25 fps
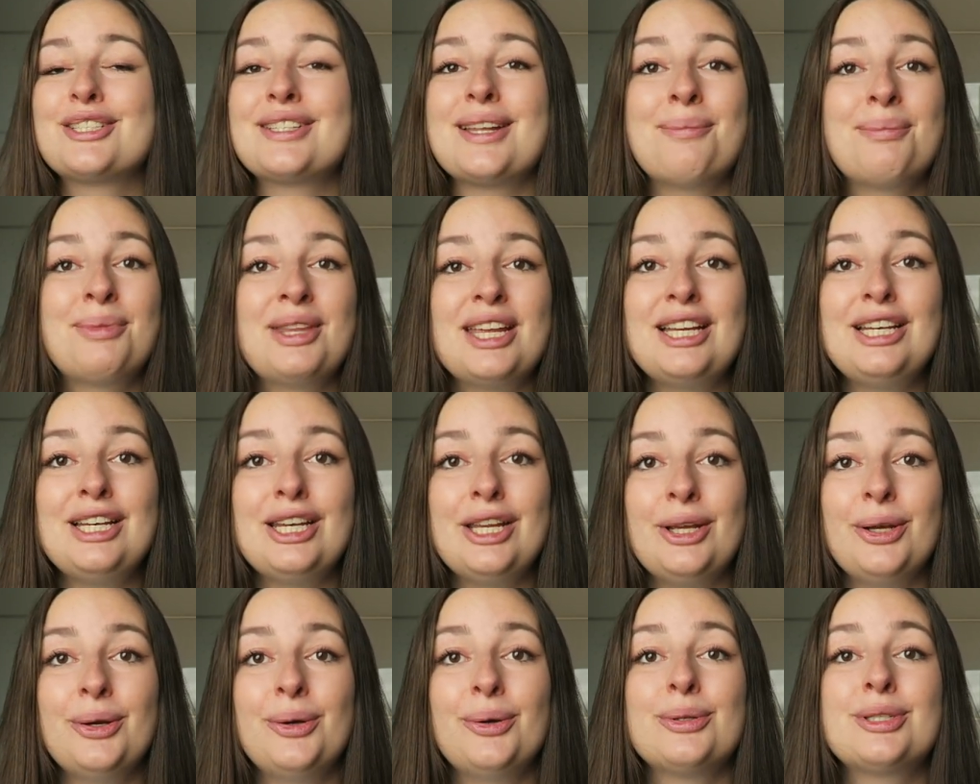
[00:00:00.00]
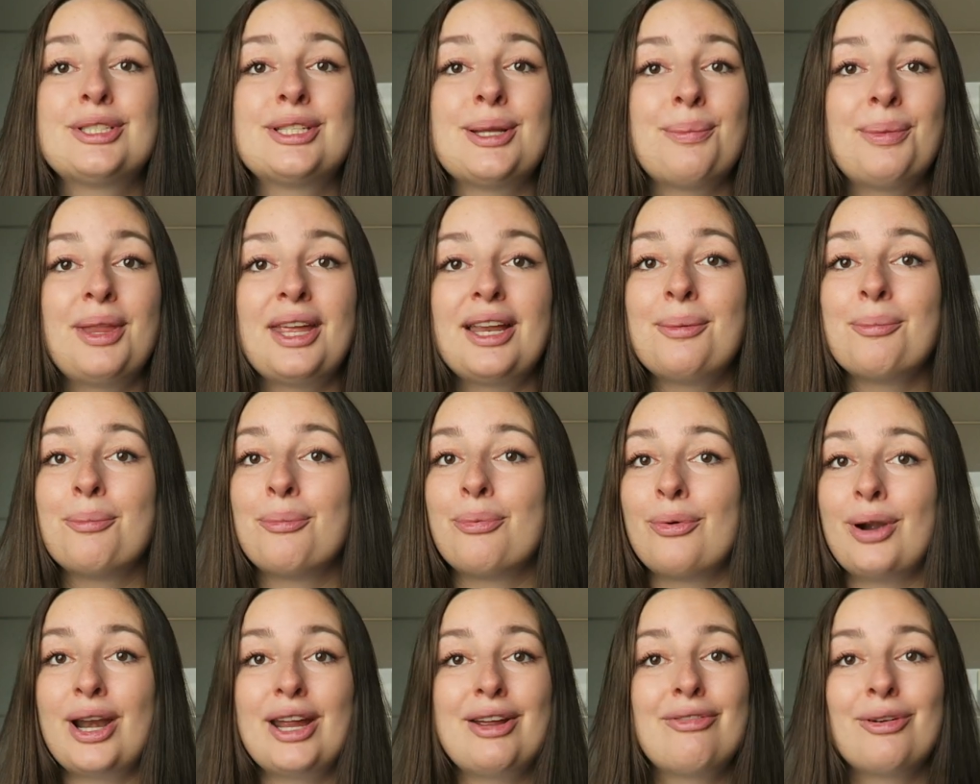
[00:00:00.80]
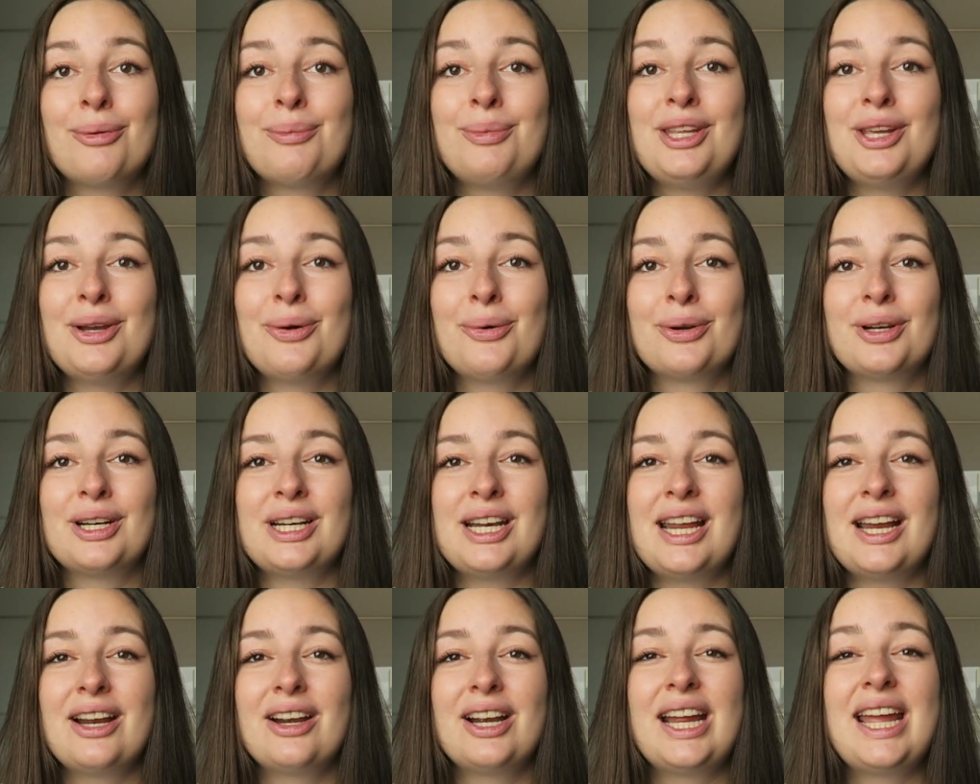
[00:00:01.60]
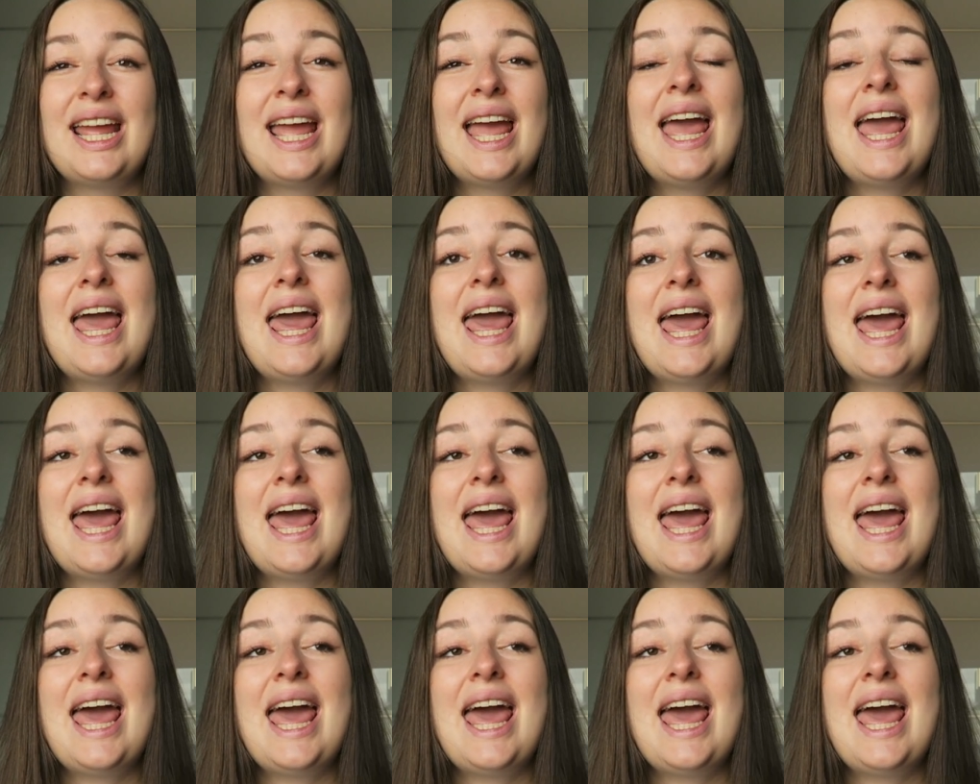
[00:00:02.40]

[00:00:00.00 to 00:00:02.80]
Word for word: something new, something break from the ordinary